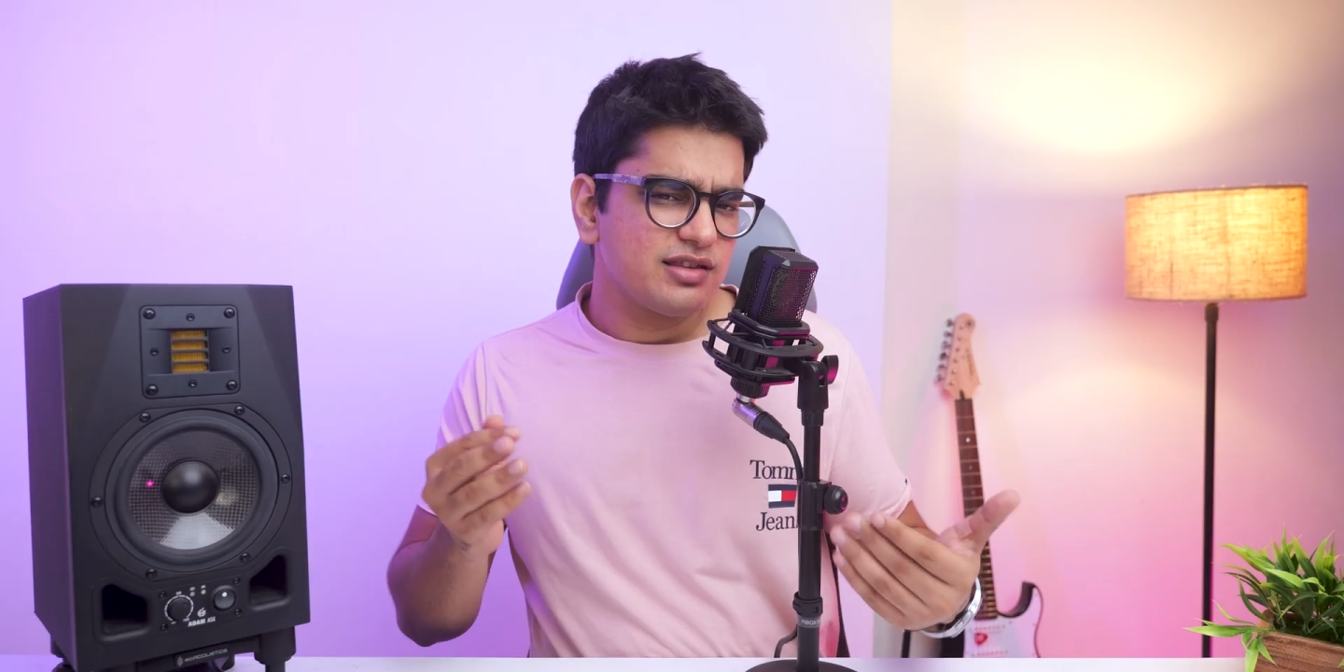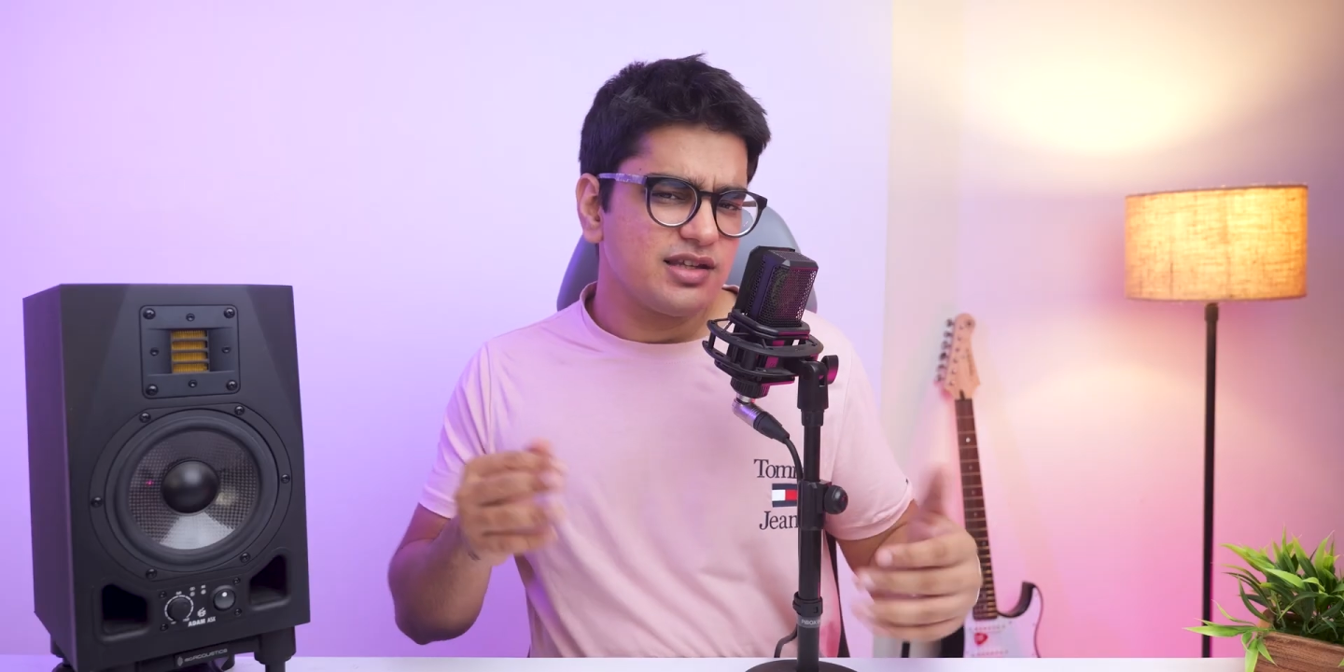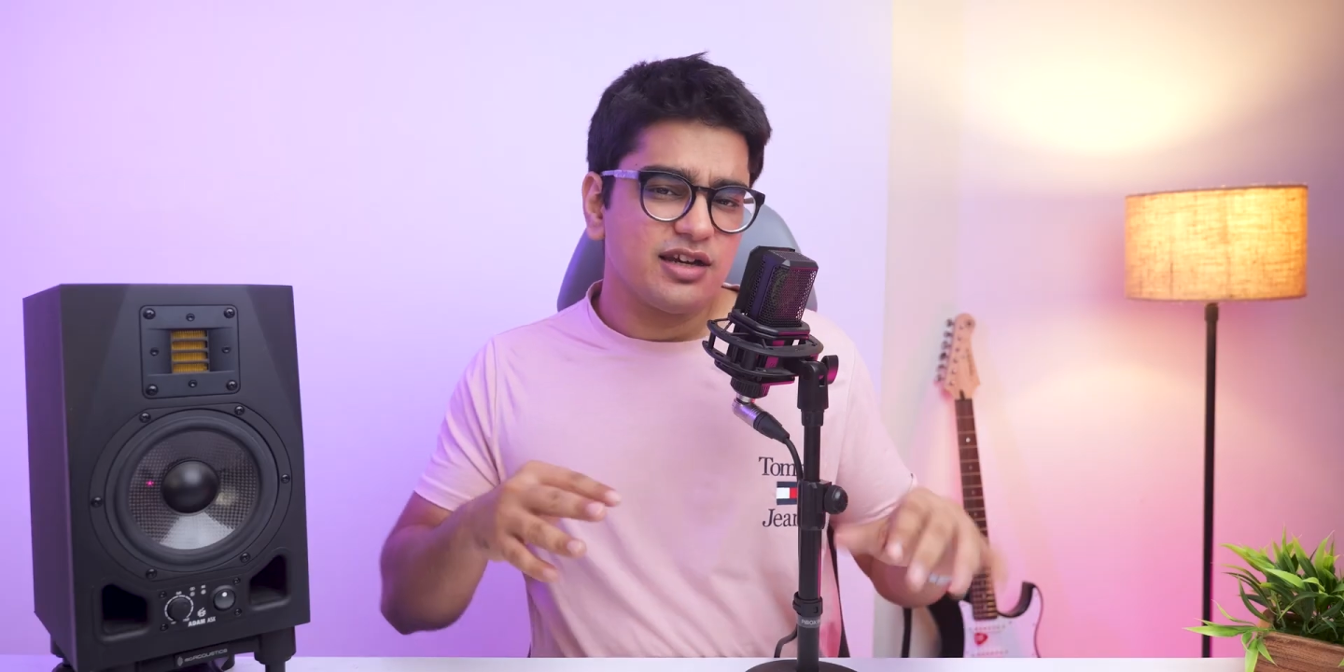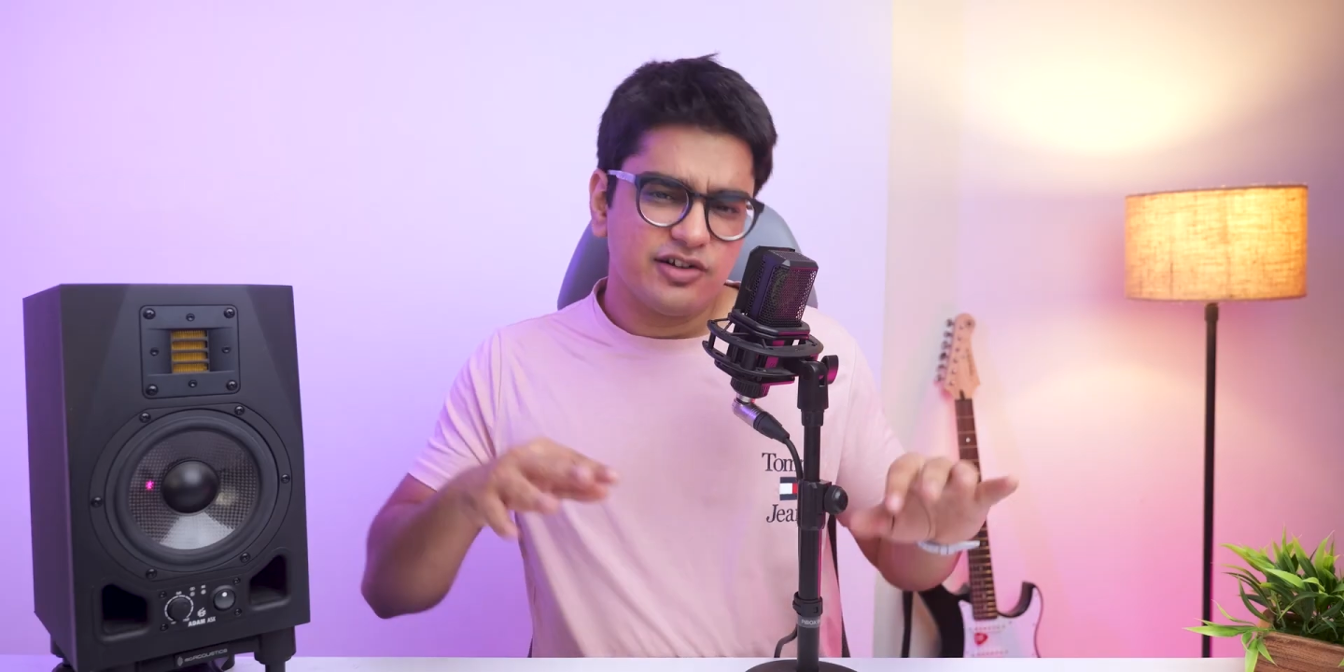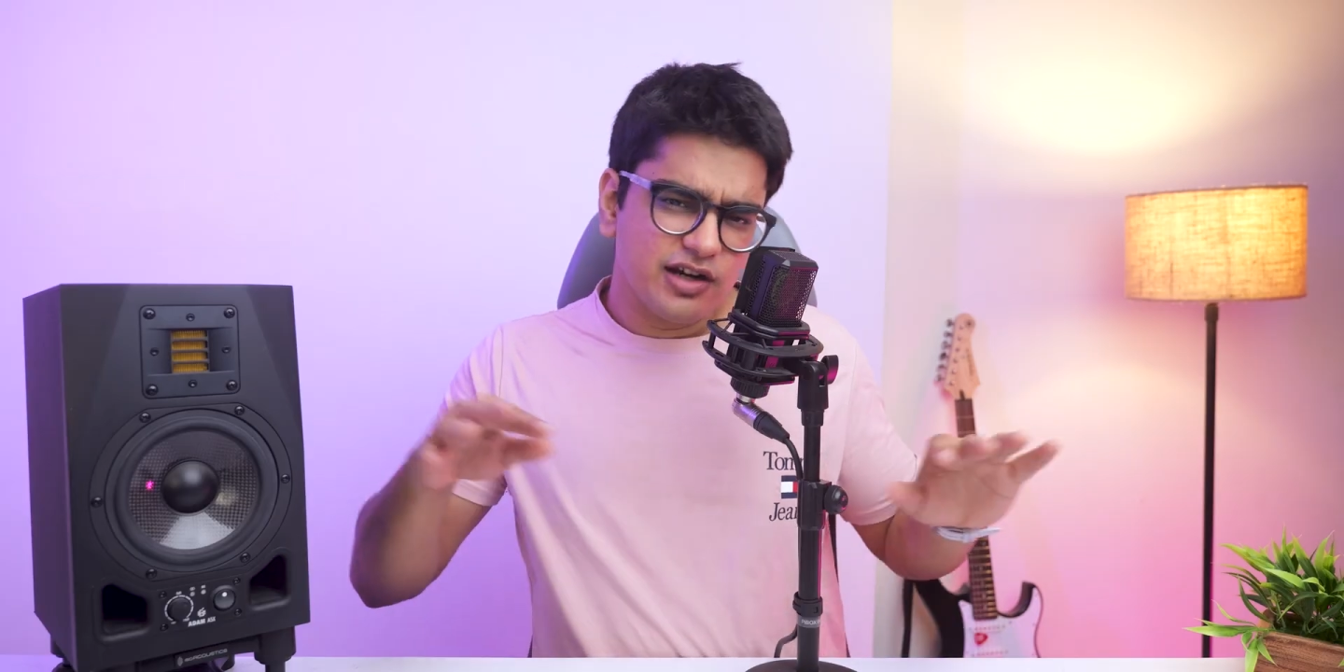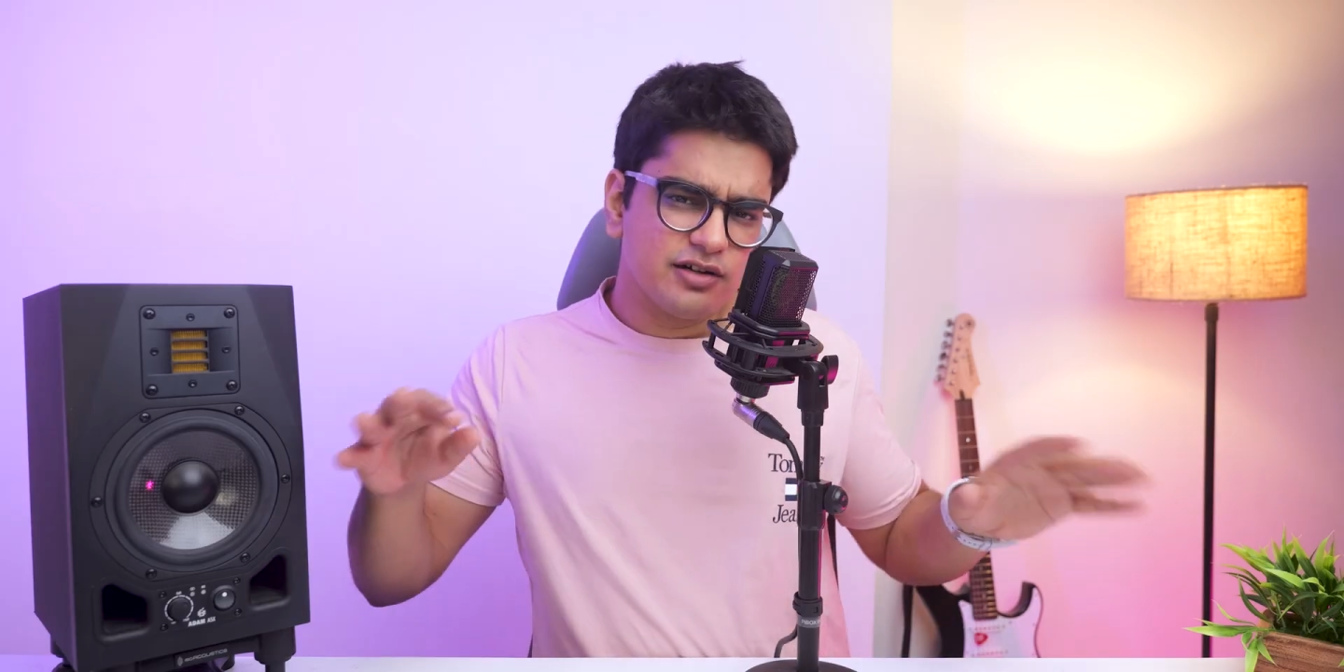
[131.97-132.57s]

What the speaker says: in the gray